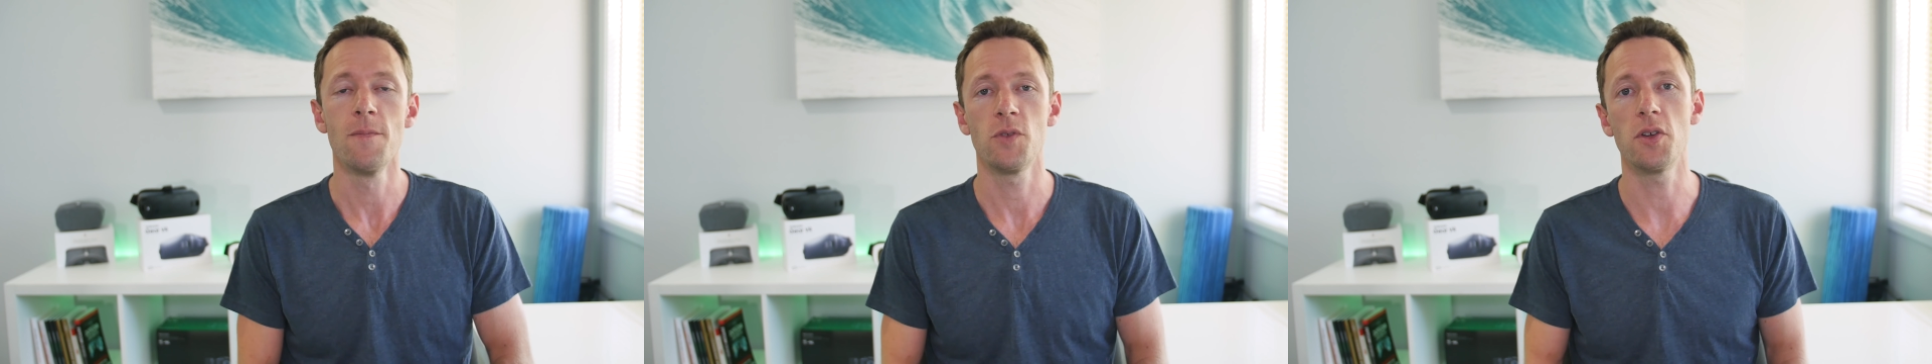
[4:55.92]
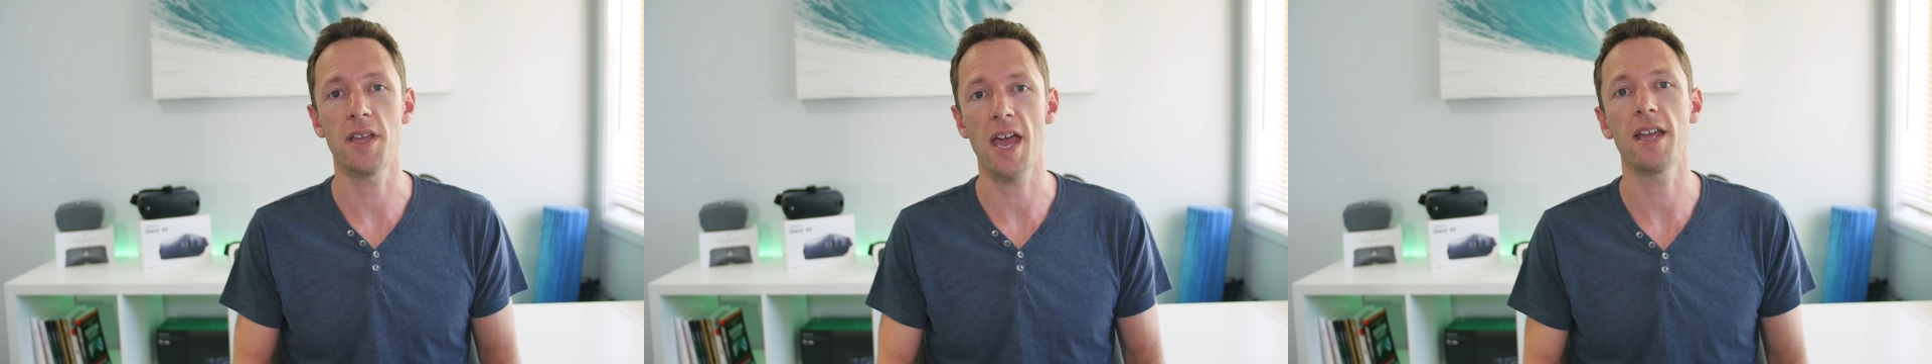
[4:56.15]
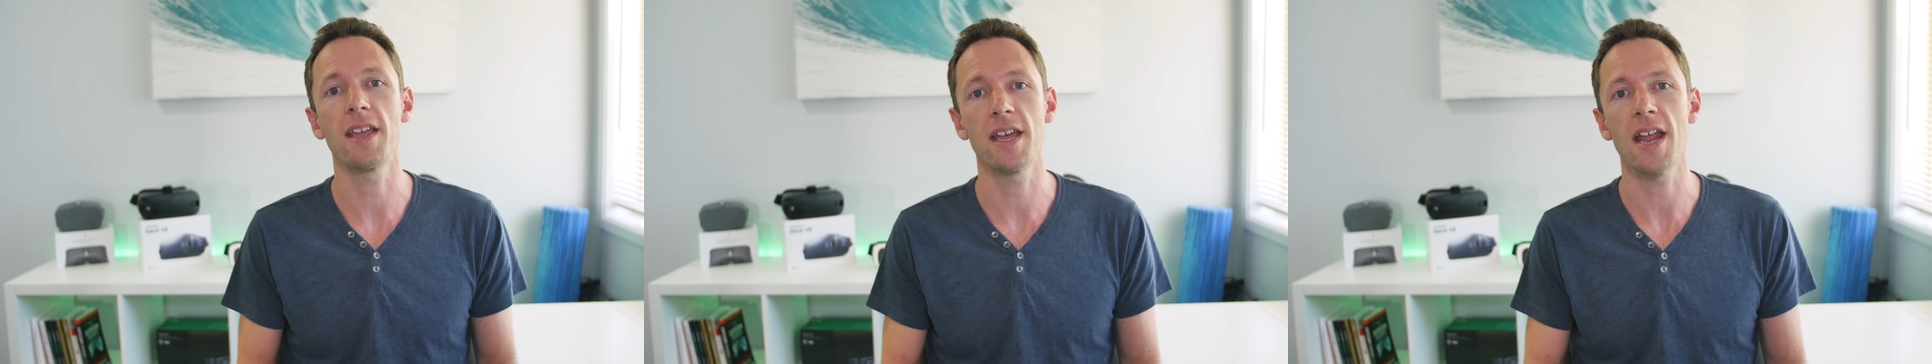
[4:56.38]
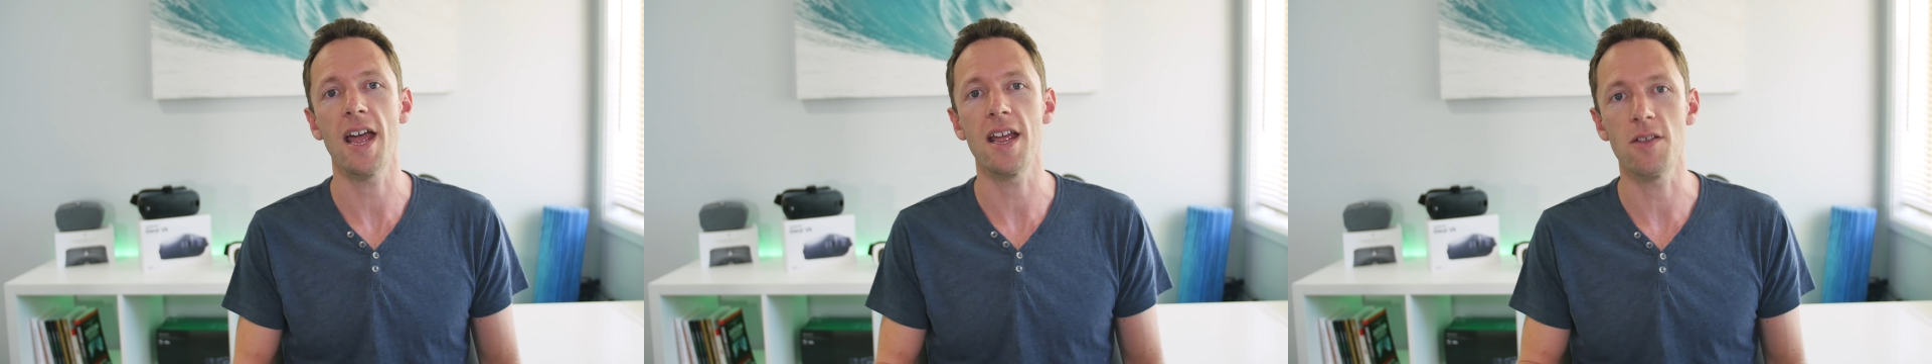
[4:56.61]
You can
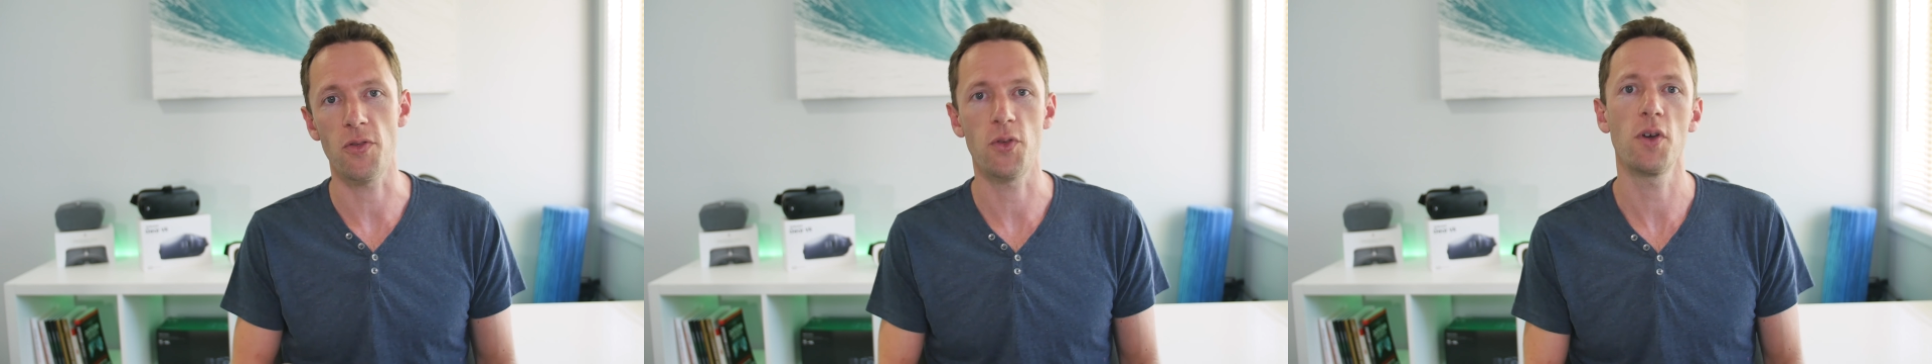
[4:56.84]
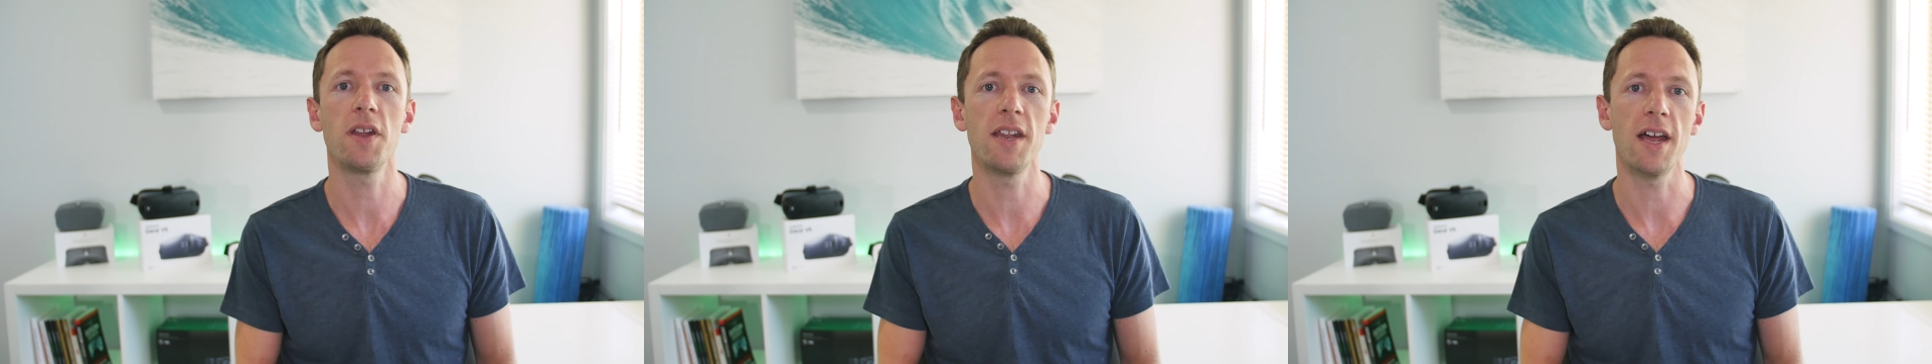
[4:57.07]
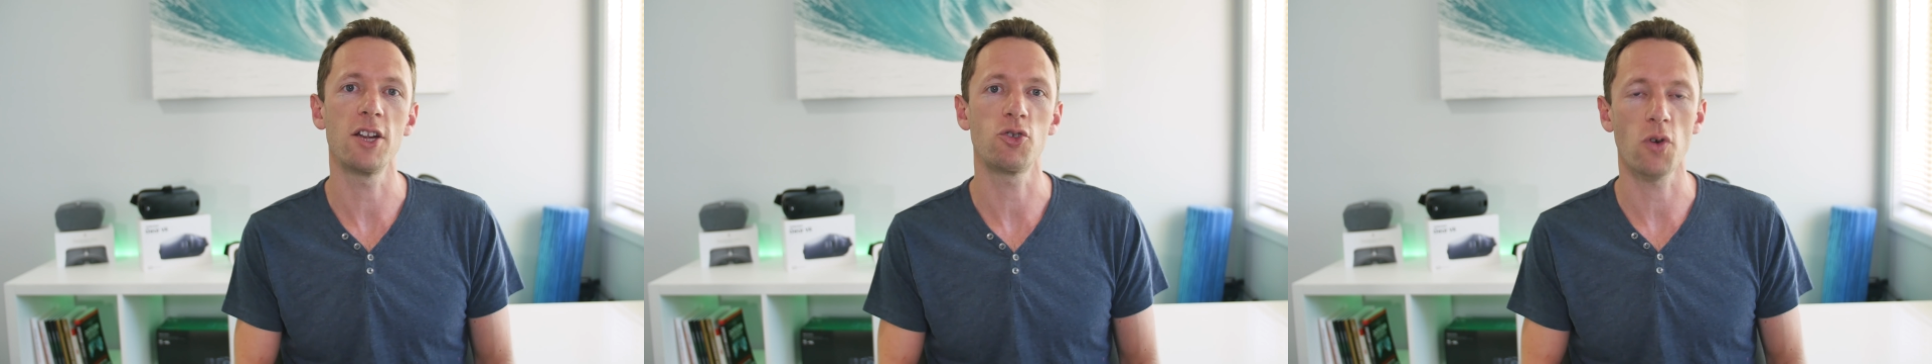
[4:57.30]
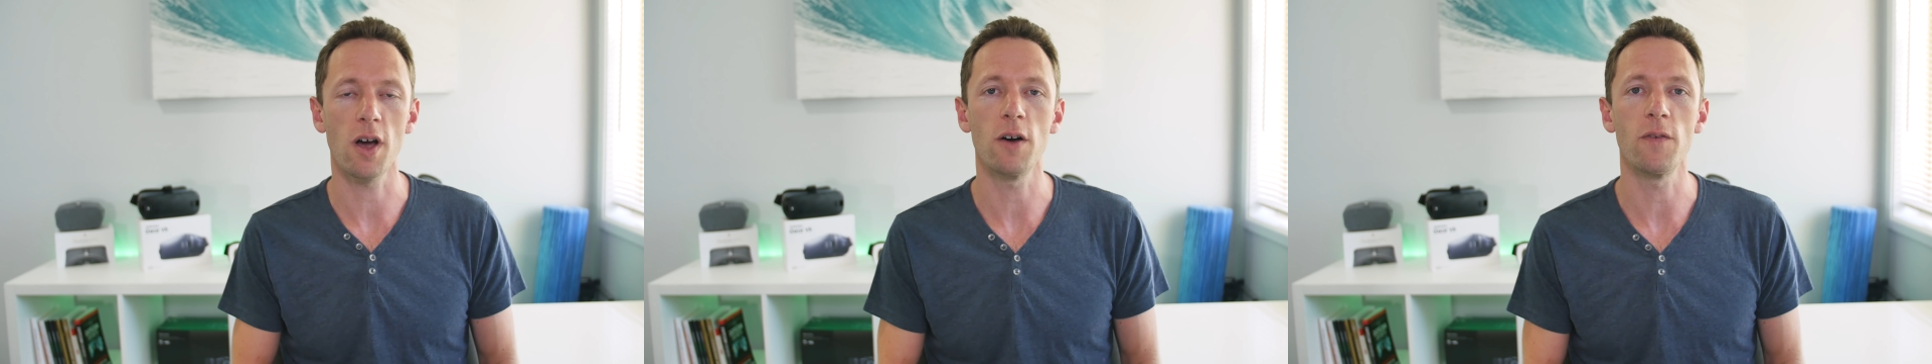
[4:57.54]
get a 30 day
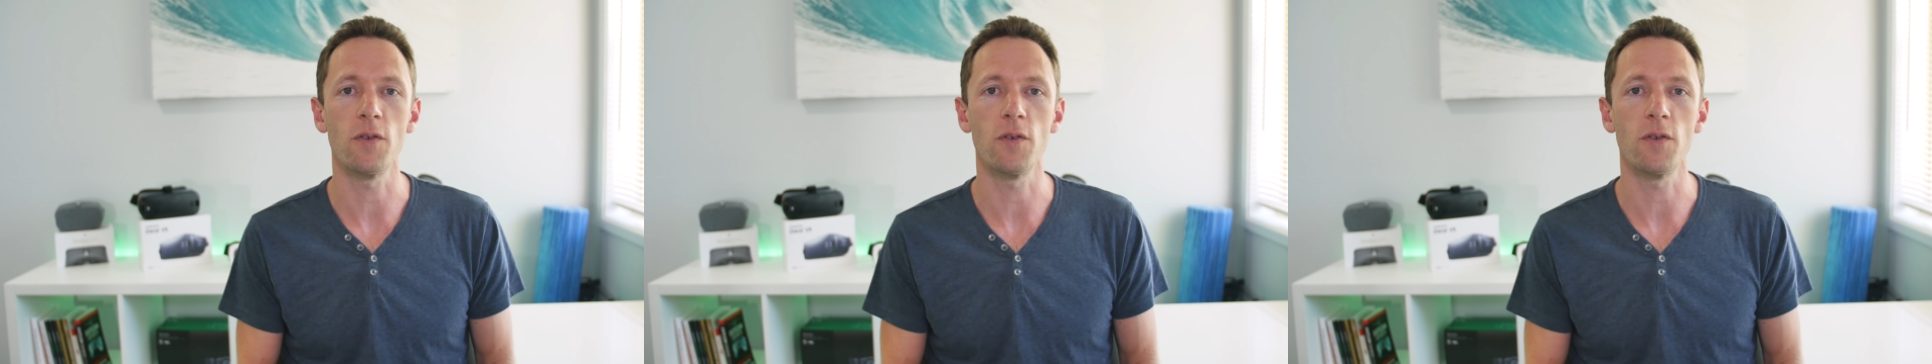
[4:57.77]
trial